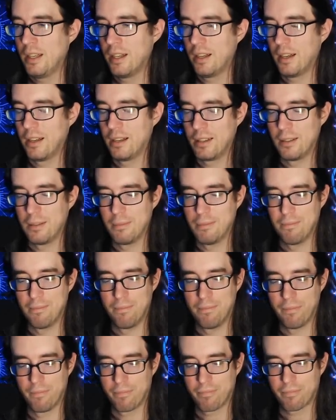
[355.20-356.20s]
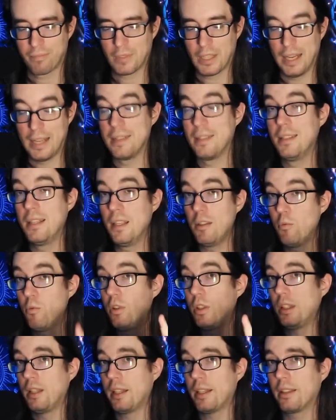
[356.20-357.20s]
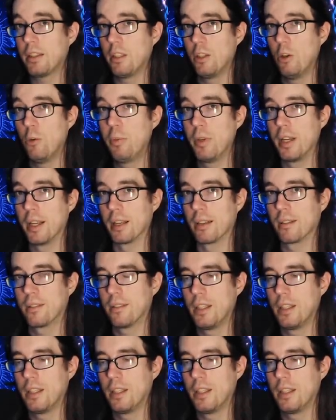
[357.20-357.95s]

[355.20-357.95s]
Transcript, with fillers: Um, I did really like the opening.